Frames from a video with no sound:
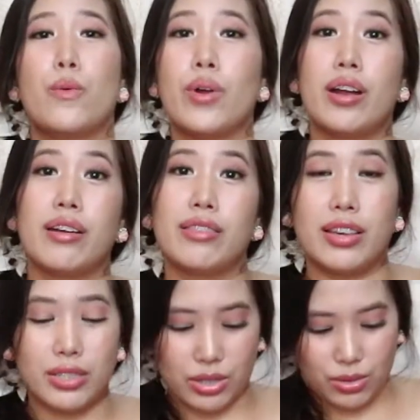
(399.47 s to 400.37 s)
wearing
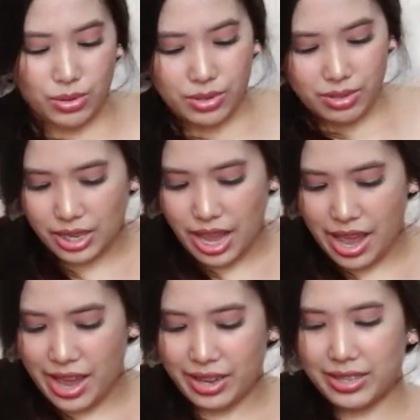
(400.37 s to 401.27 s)
this soon.
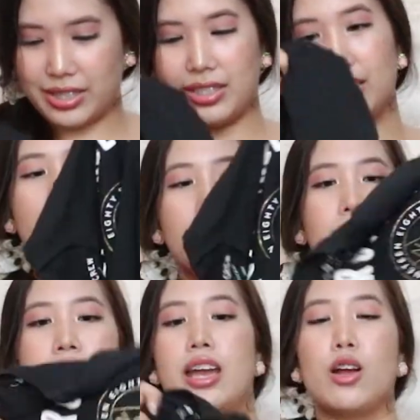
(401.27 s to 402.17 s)
Next,
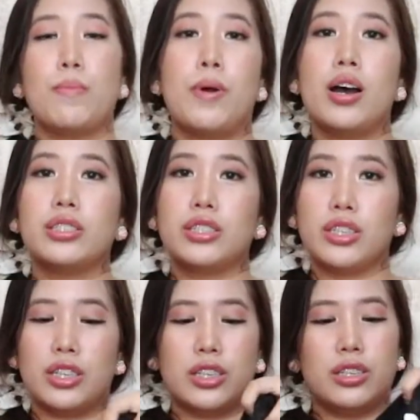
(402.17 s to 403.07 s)
an
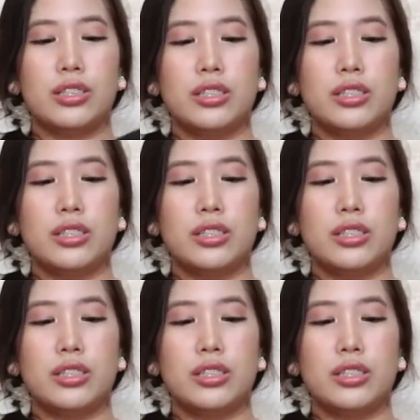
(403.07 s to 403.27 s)
Aeropostale